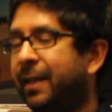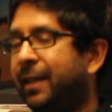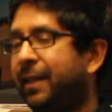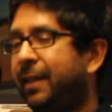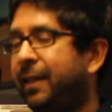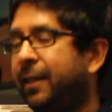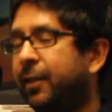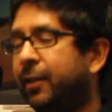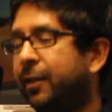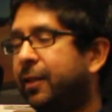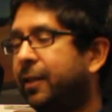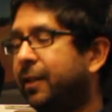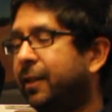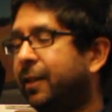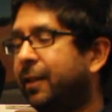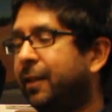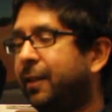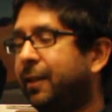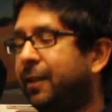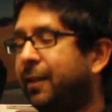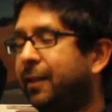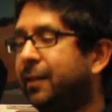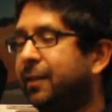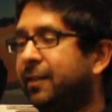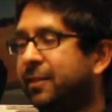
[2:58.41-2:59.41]

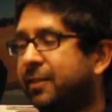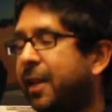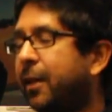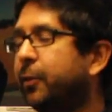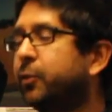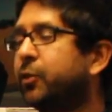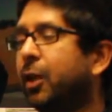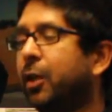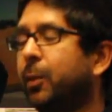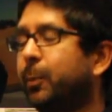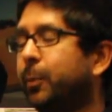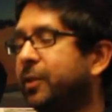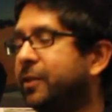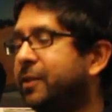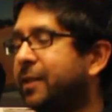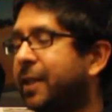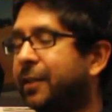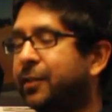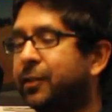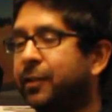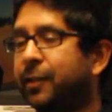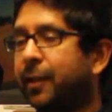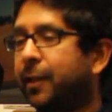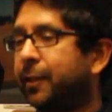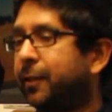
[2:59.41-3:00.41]
This sounds hard, but it's
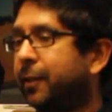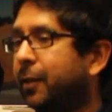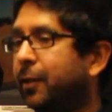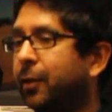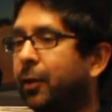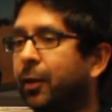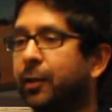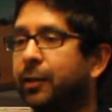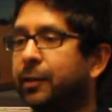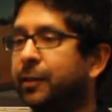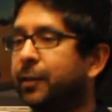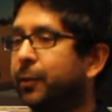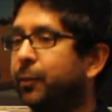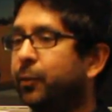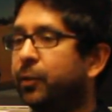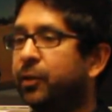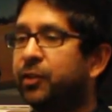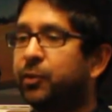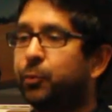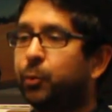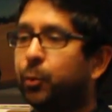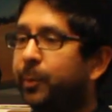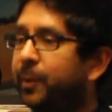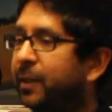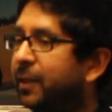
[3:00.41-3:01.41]
actually not that hard.
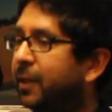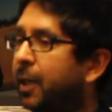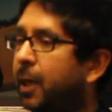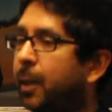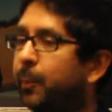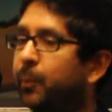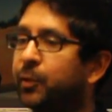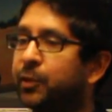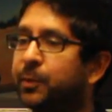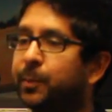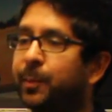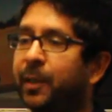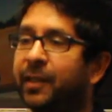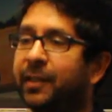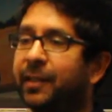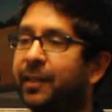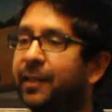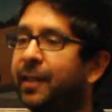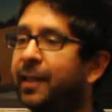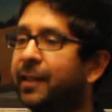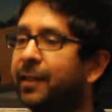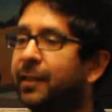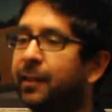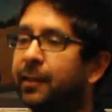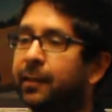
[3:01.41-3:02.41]
This will be accomplished by
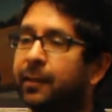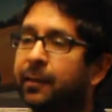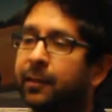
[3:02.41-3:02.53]
connecting,